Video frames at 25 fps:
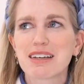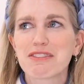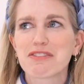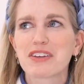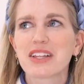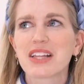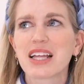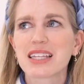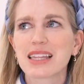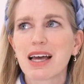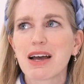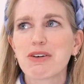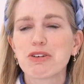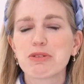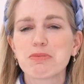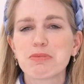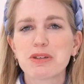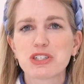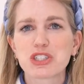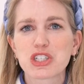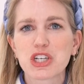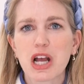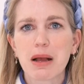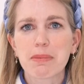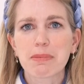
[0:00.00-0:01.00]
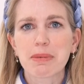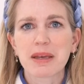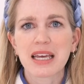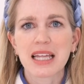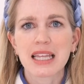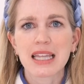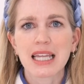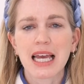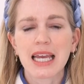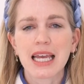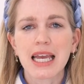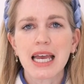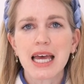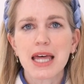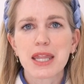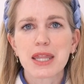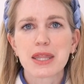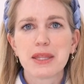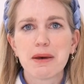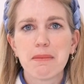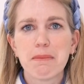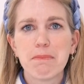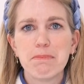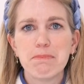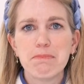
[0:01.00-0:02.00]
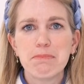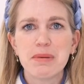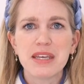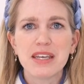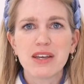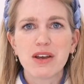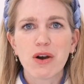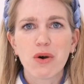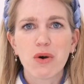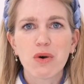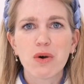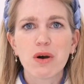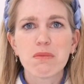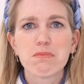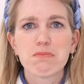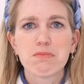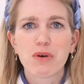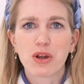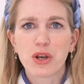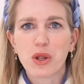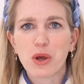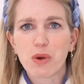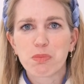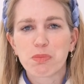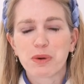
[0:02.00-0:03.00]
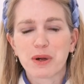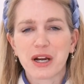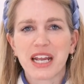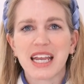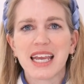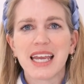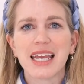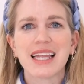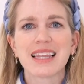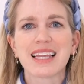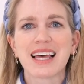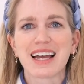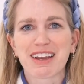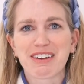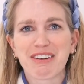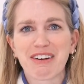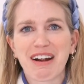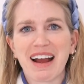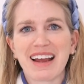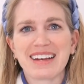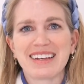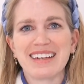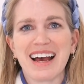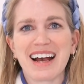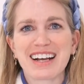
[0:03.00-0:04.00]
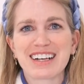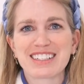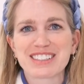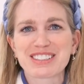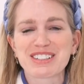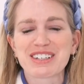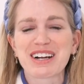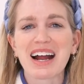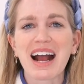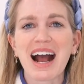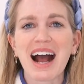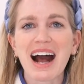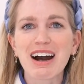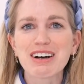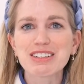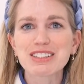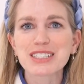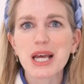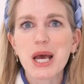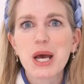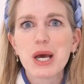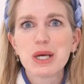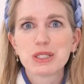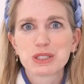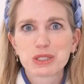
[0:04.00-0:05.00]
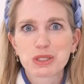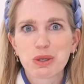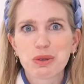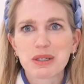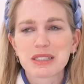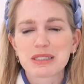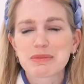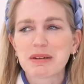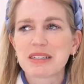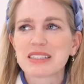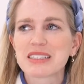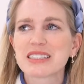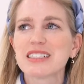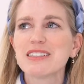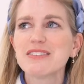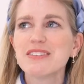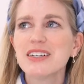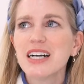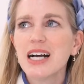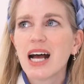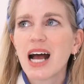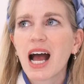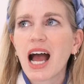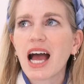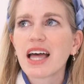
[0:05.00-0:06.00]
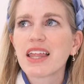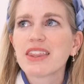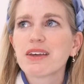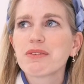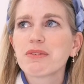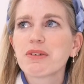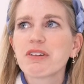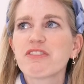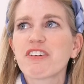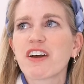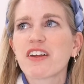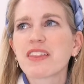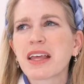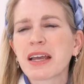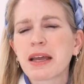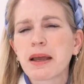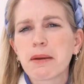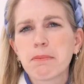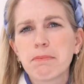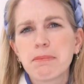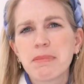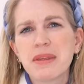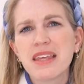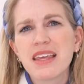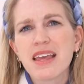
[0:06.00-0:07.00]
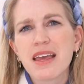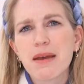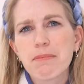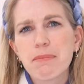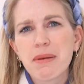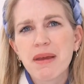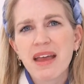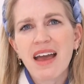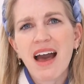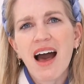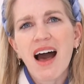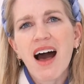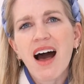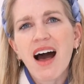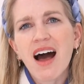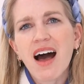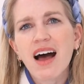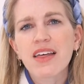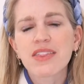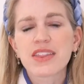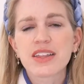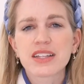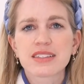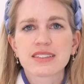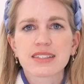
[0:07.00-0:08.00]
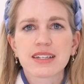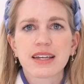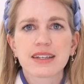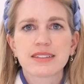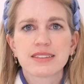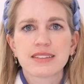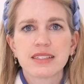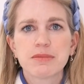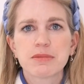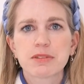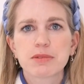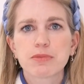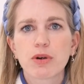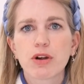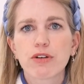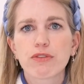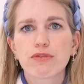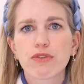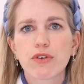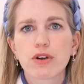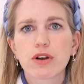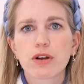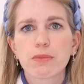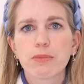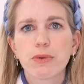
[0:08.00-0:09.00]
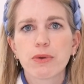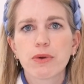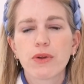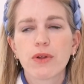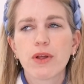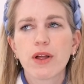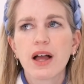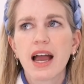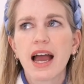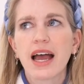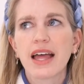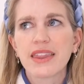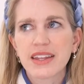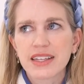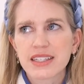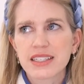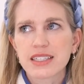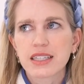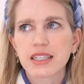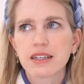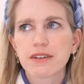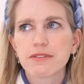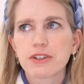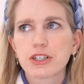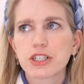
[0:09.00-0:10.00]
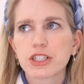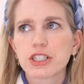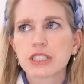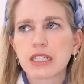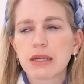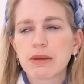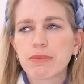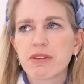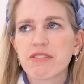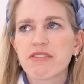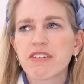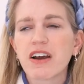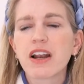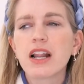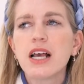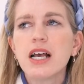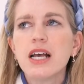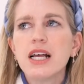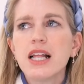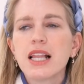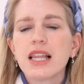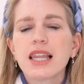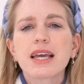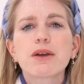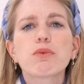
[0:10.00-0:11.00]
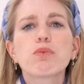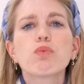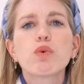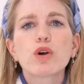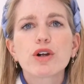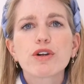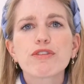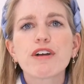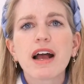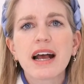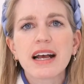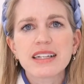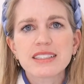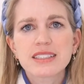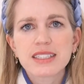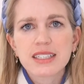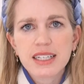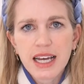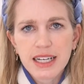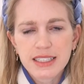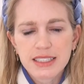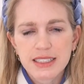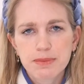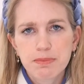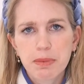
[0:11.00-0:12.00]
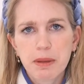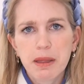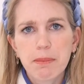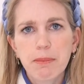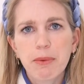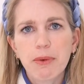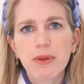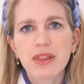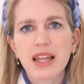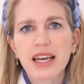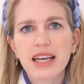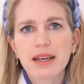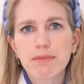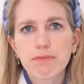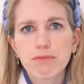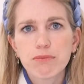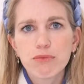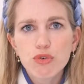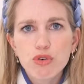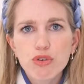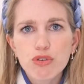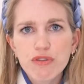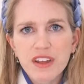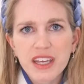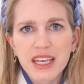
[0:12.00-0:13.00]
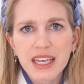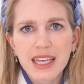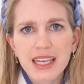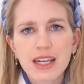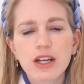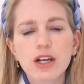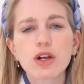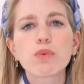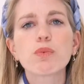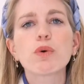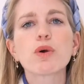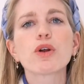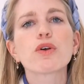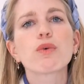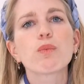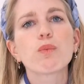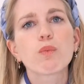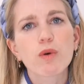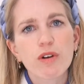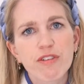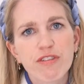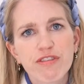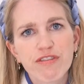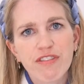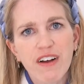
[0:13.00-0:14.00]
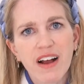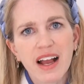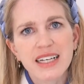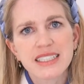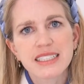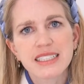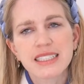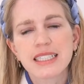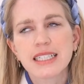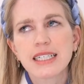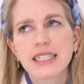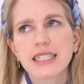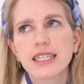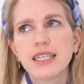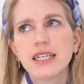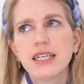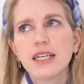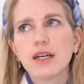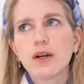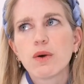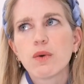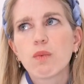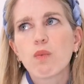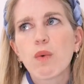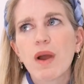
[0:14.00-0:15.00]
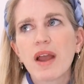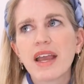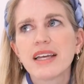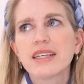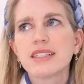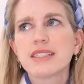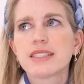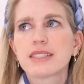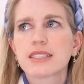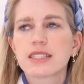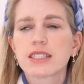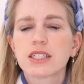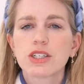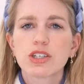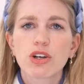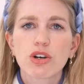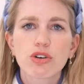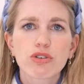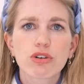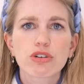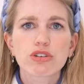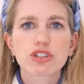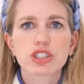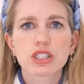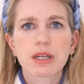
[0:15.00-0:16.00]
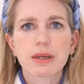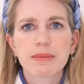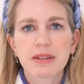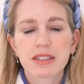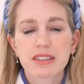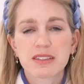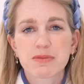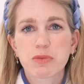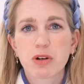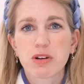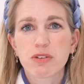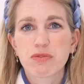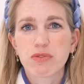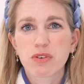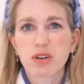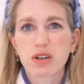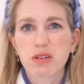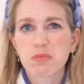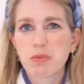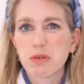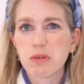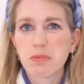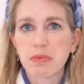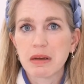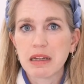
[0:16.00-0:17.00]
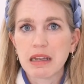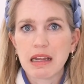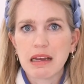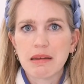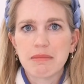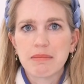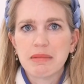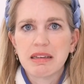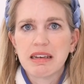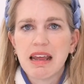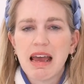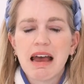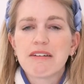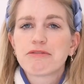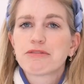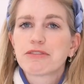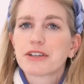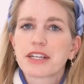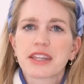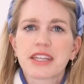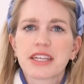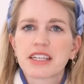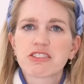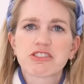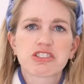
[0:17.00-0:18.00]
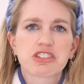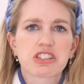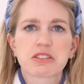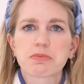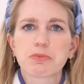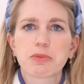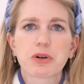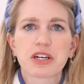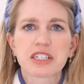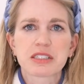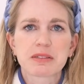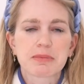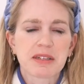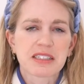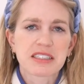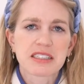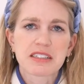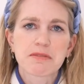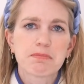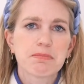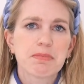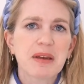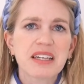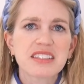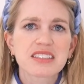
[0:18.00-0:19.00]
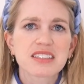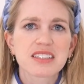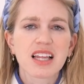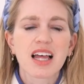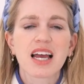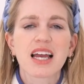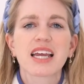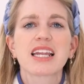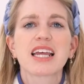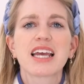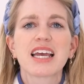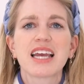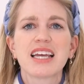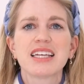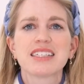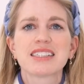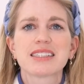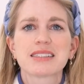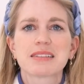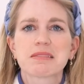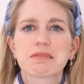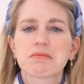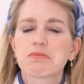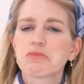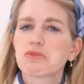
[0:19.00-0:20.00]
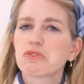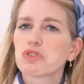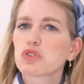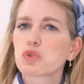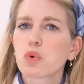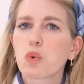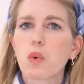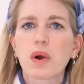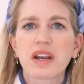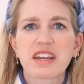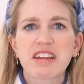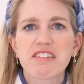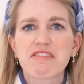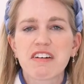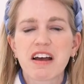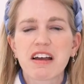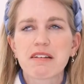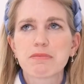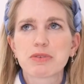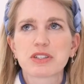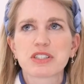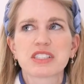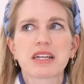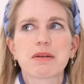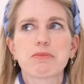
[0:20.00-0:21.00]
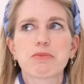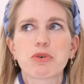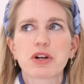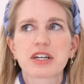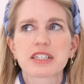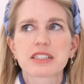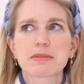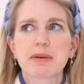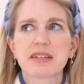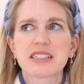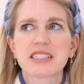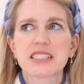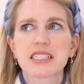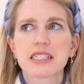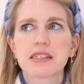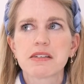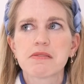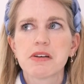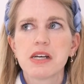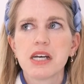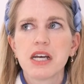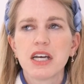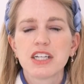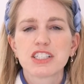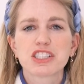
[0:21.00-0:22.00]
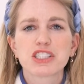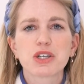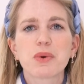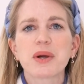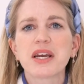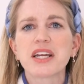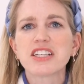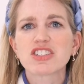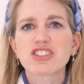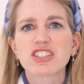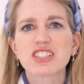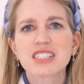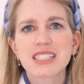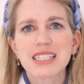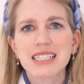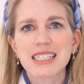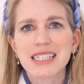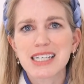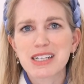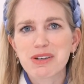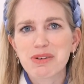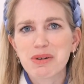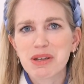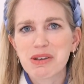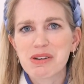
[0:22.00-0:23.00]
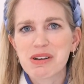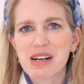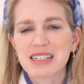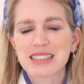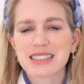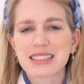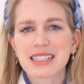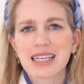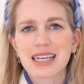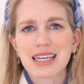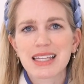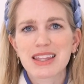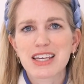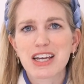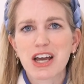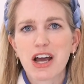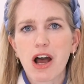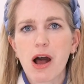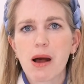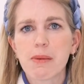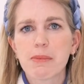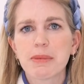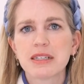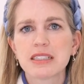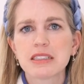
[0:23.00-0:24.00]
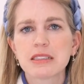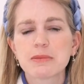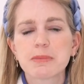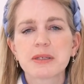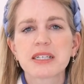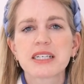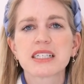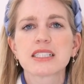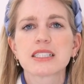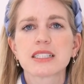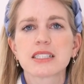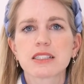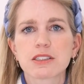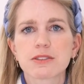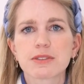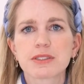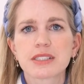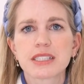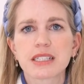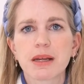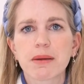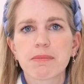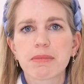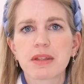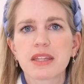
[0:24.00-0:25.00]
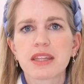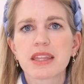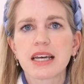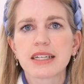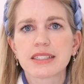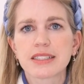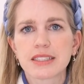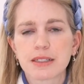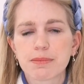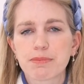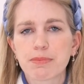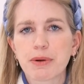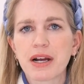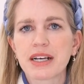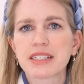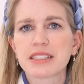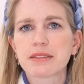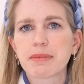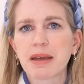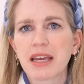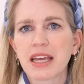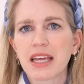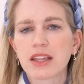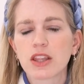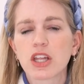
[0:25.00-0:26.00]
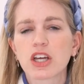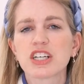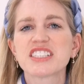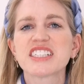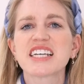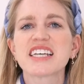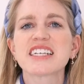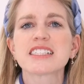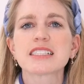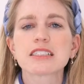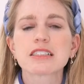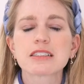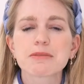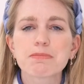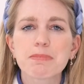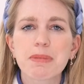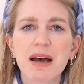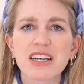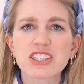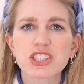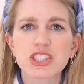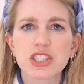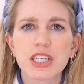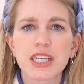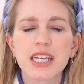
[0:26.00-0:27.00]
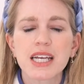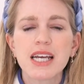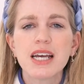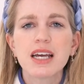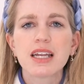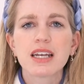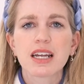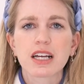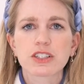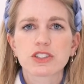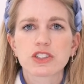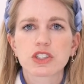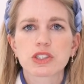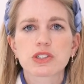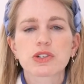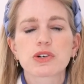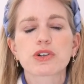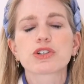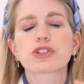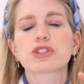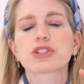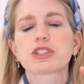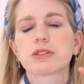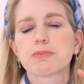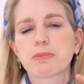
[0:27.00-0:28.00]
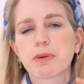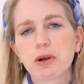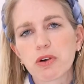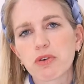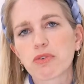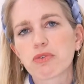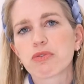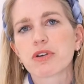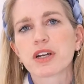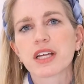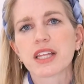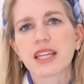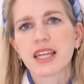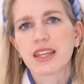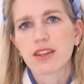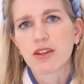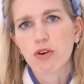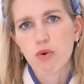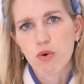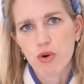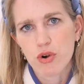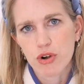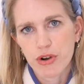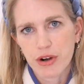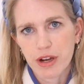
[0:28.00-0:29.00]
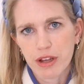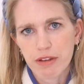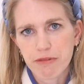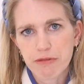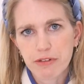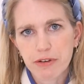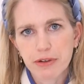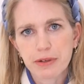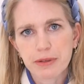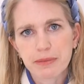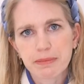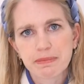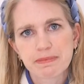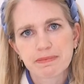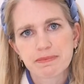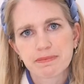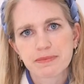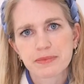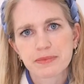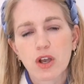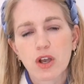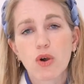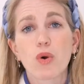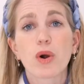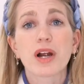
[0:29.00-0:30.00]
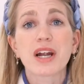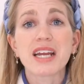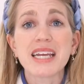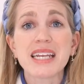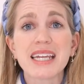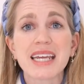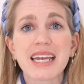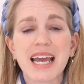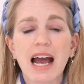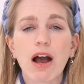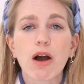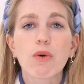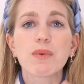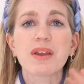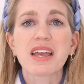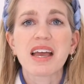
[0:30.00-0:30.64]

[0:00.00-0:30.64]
I feel like that would be shopping at like the Bio Monoprix like right next to our house. So expensive. And then we found like a PA that's like seems more affordable and that delivers and we found like we're as as people like moving here, we're we're finding ways to, you know, grocery shop that's more affordable, but I mean everything's just more expensive. Baseline, it's 25% more expensive. So interested to hear what you guys think in the comments because this is something that surprised my in-laws, especially not just groceries, but really the ordering food or eating out.